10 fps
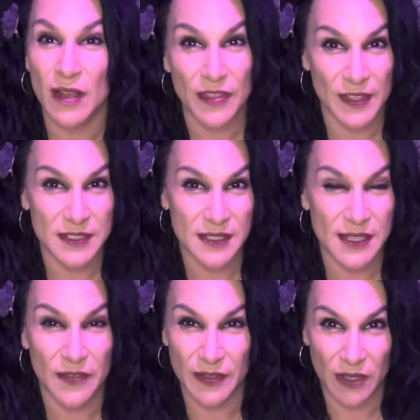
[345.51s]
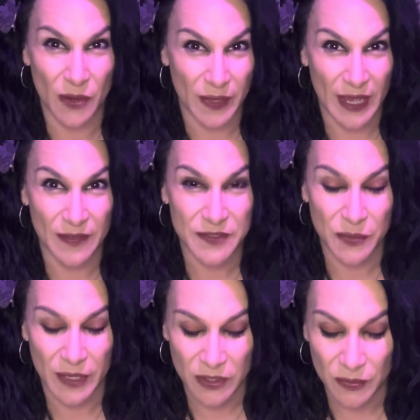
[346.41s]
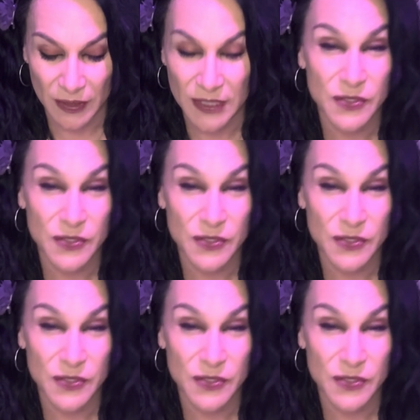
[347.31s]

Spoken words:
authentic self and going after what you really,